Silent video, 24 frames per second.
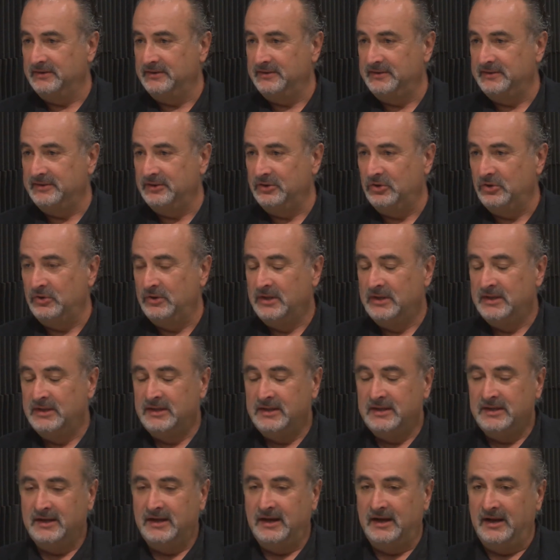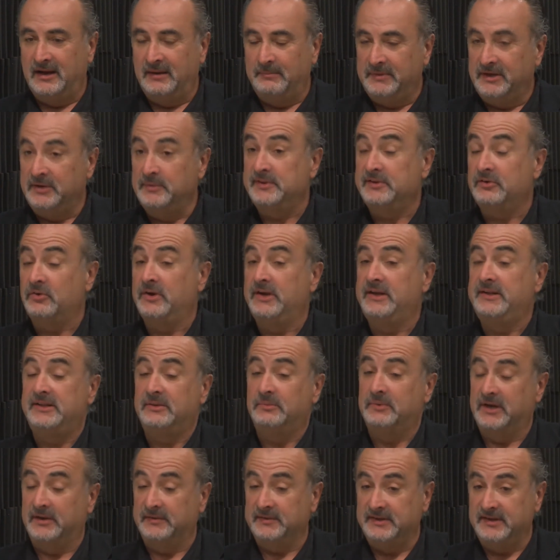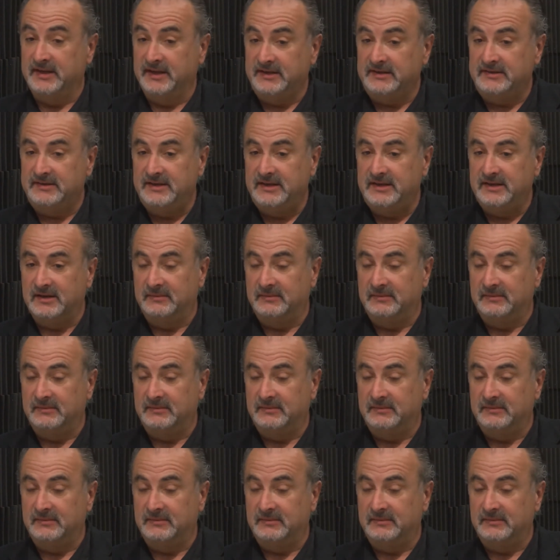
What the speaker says: So, but it was crazy when I was 19.